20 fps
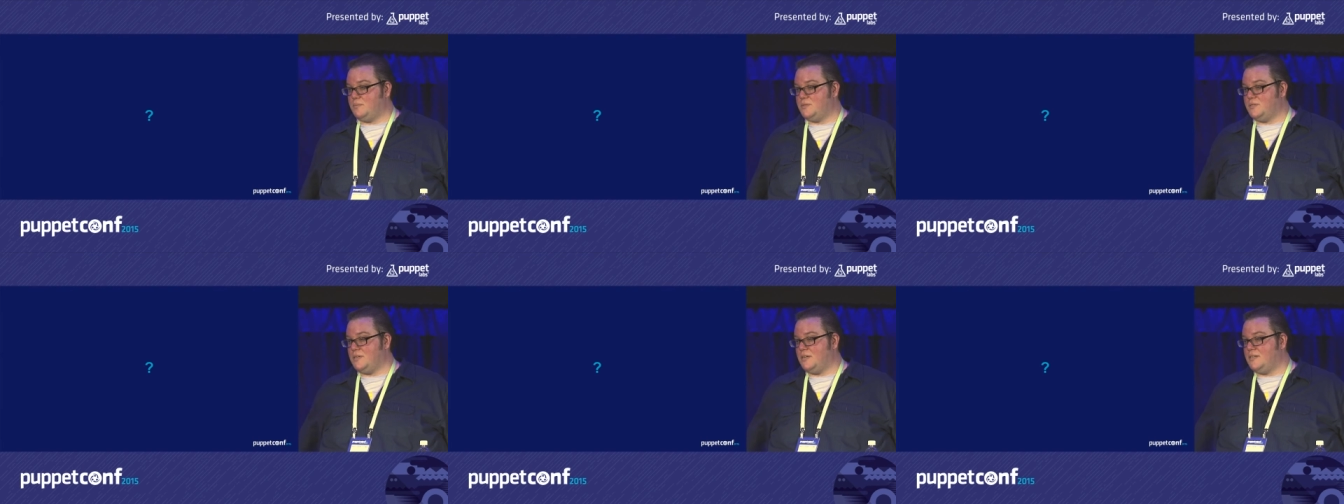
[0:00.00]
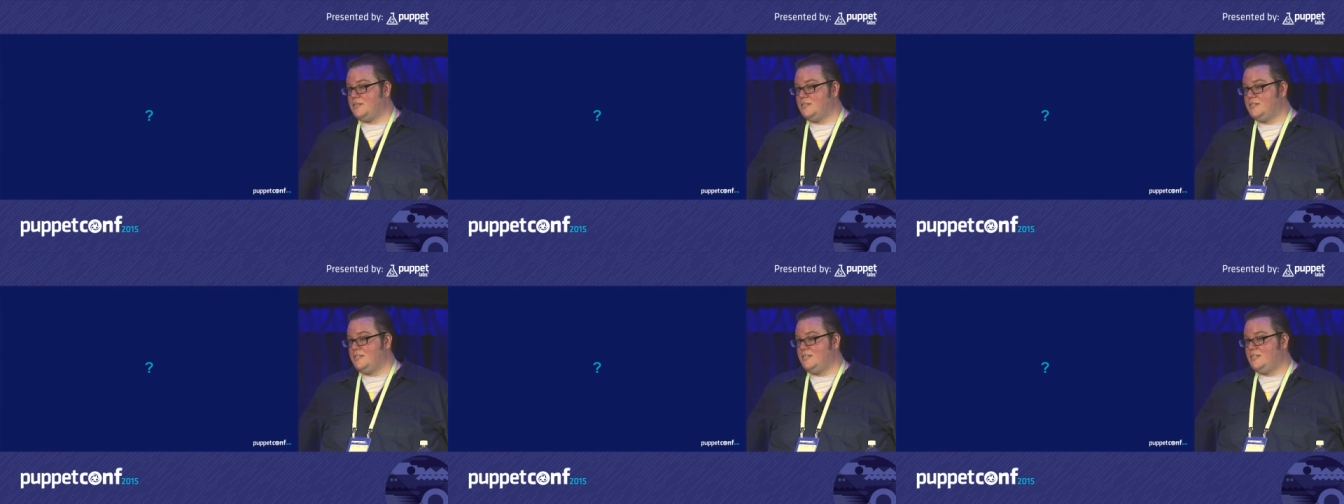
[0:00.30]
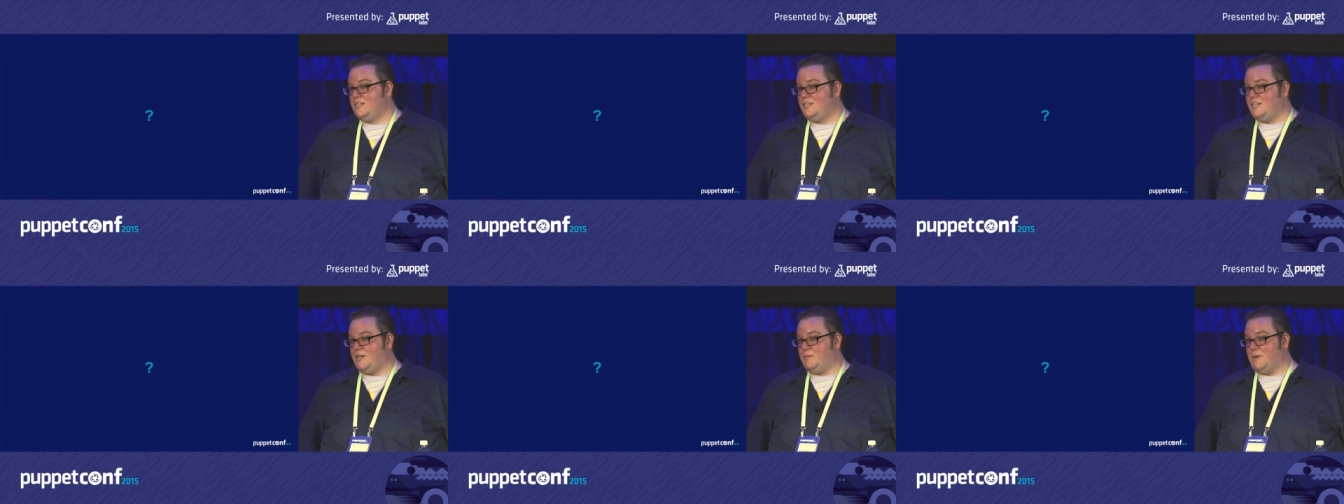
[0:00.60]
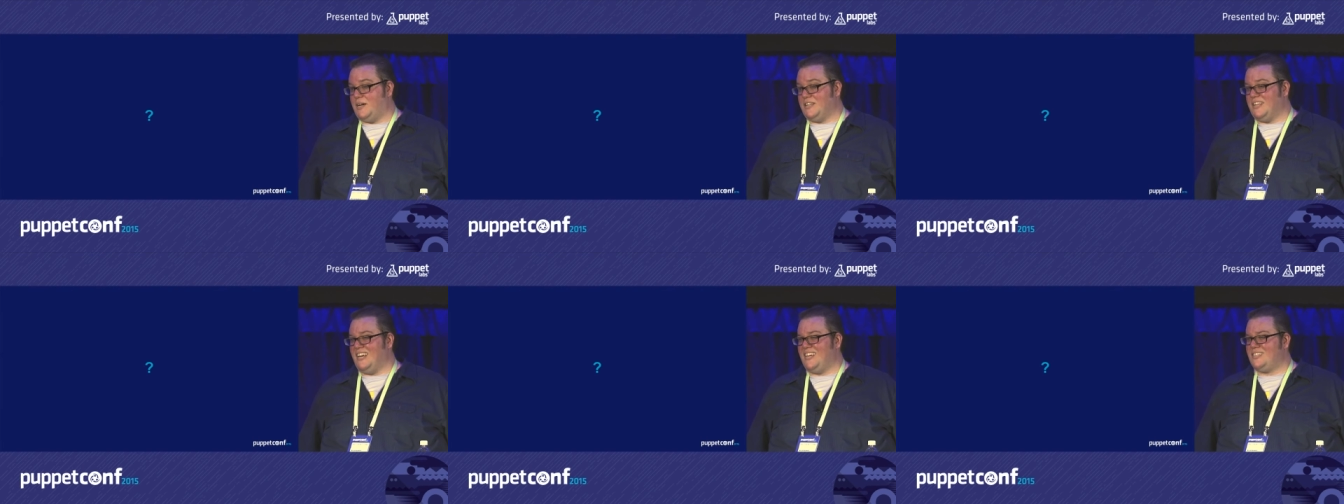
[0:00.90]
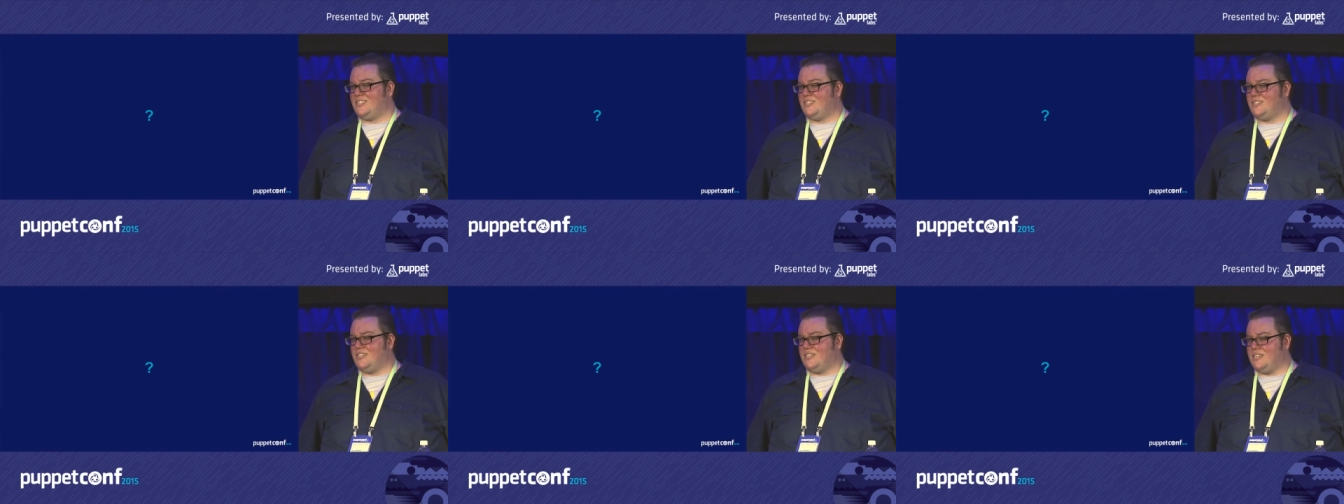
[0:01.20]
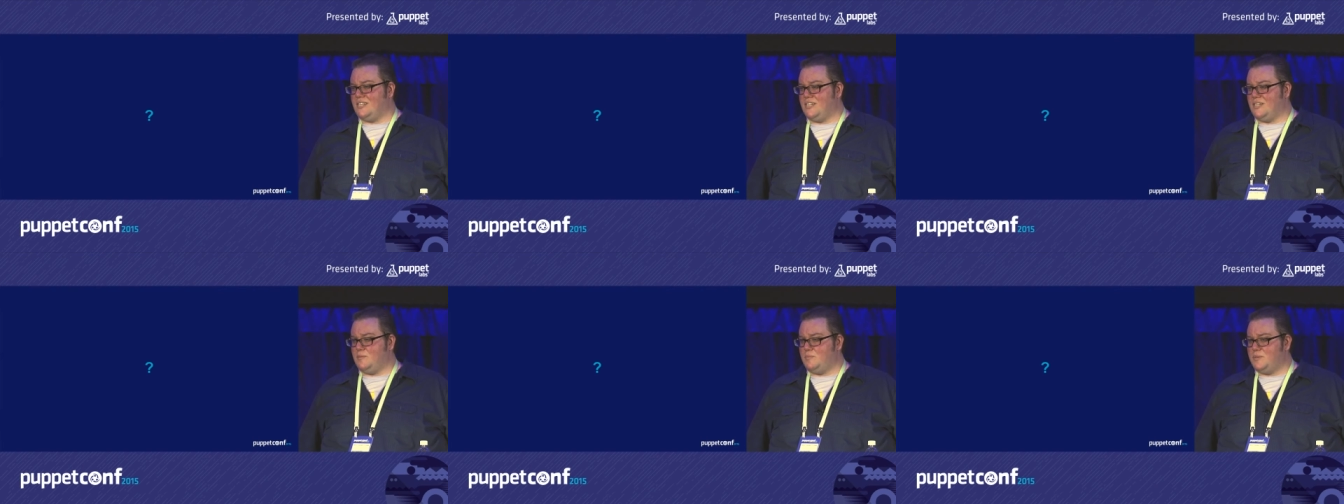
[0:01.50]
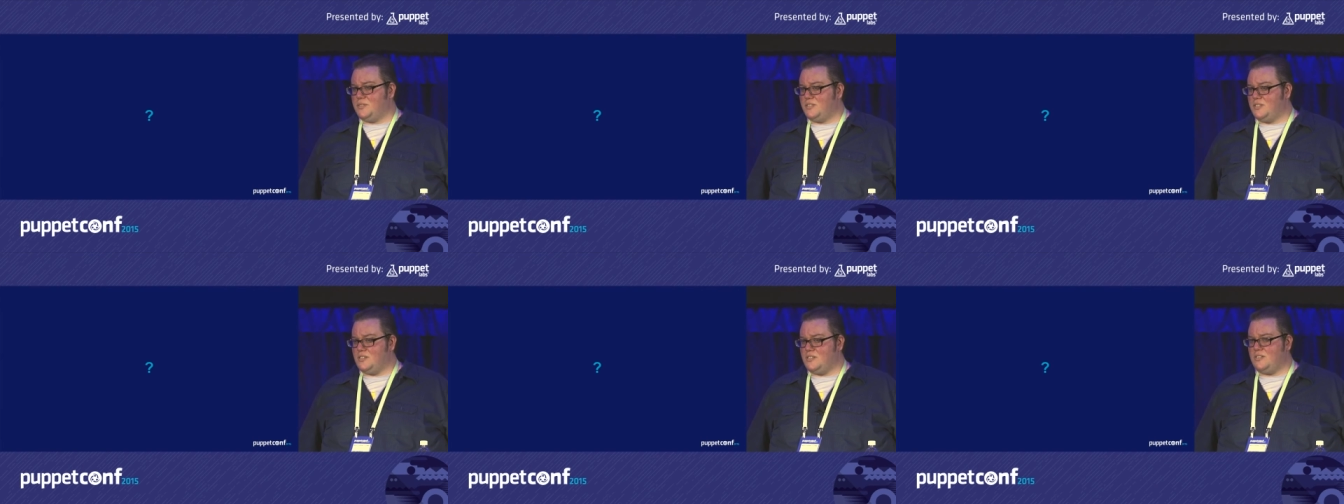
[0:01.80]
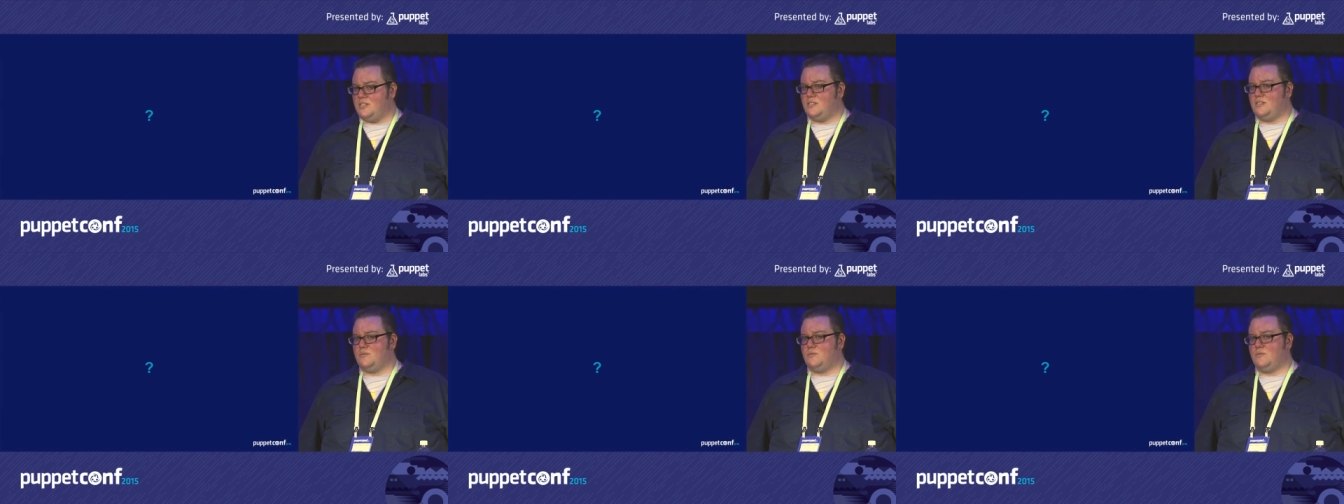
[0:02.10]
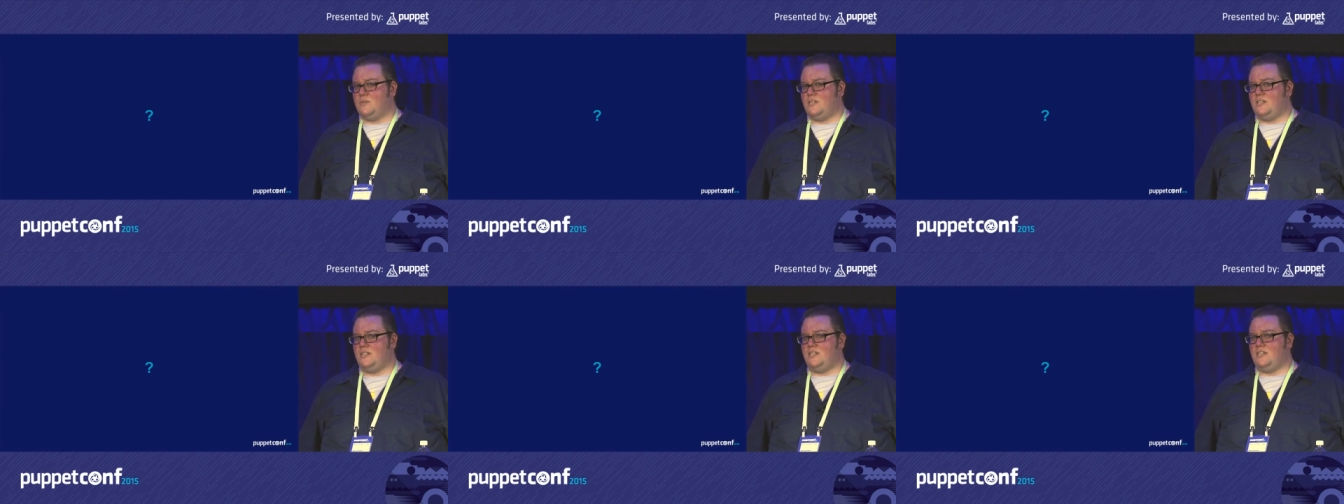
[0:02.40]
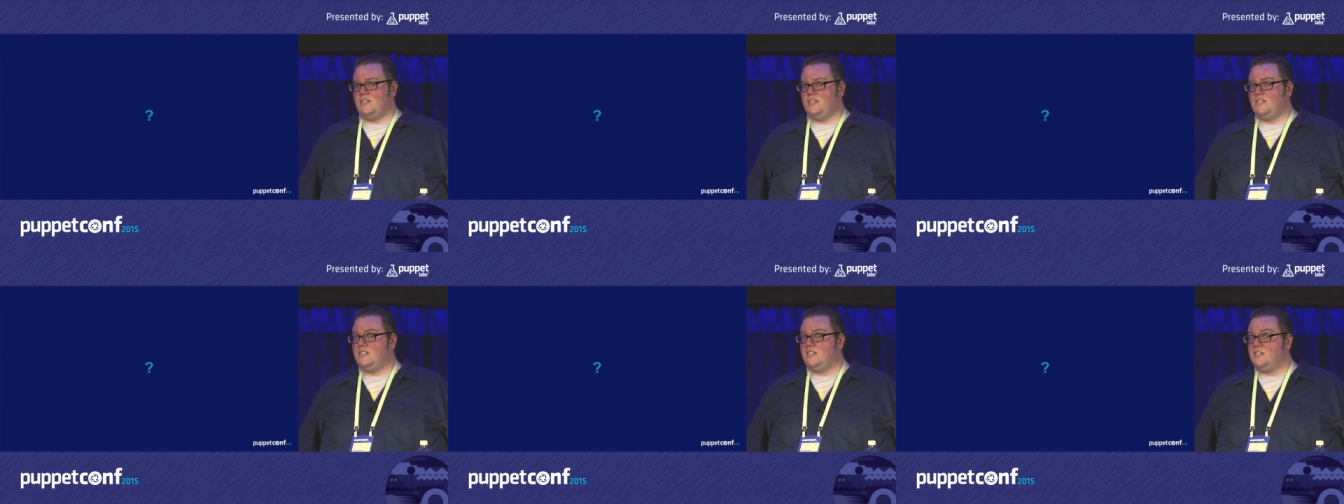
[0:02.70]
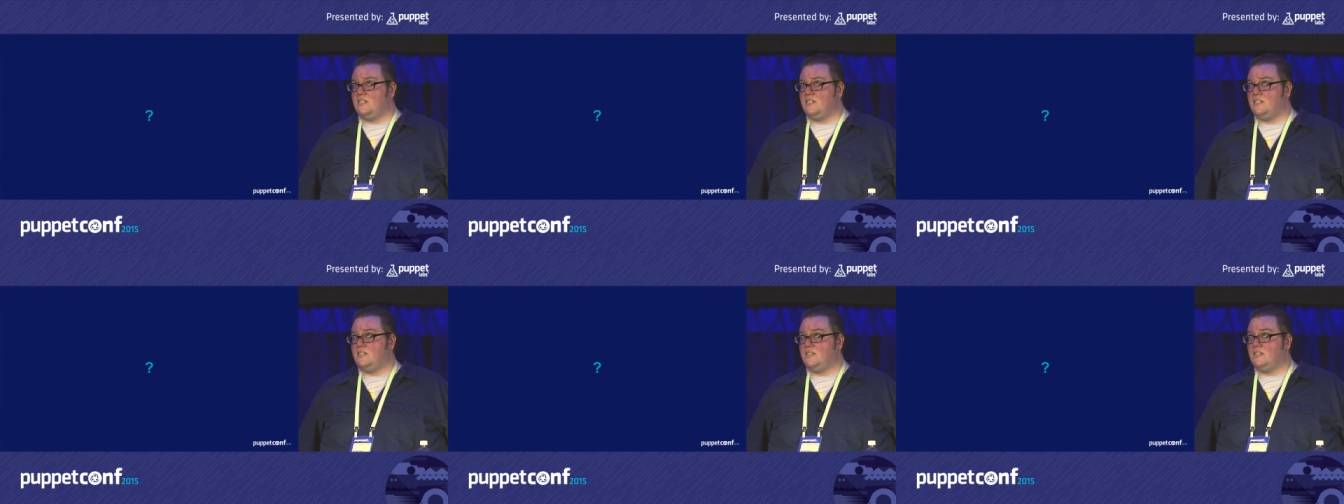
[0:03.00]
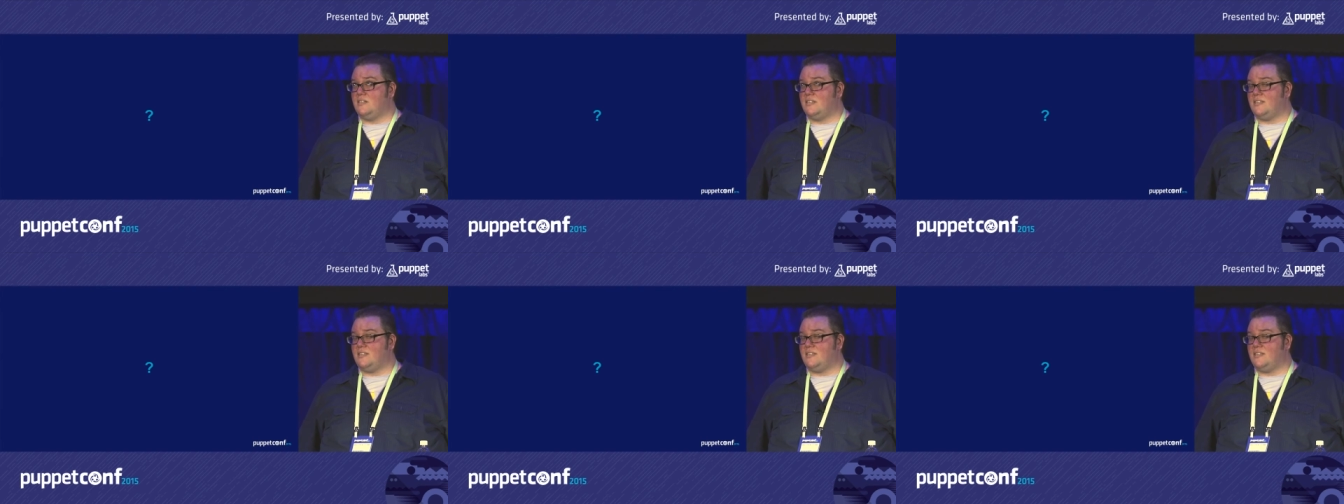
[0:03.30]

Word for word: So. Ah, okay. In my last uh, position, we,